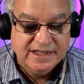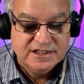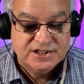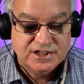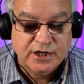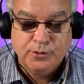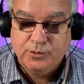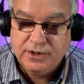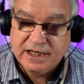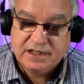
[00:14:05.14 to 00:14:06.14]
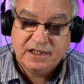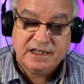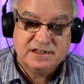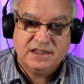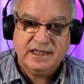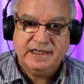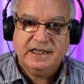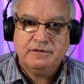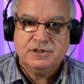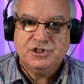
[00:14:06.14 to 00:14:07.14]
So that last line
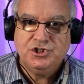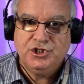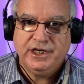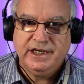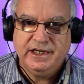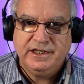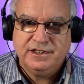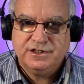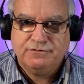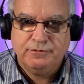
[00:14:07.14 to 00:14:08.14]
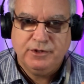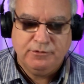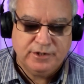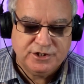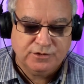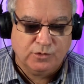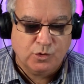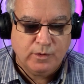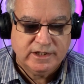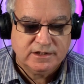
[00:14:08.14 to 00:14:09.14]
now has changed from the original
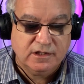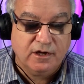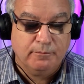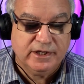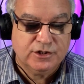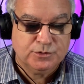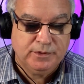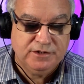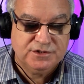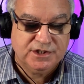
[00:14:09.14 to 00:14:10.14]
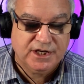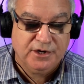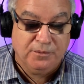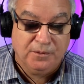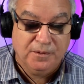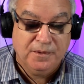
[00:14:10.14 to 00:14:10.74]
quite a lot, because we used to go,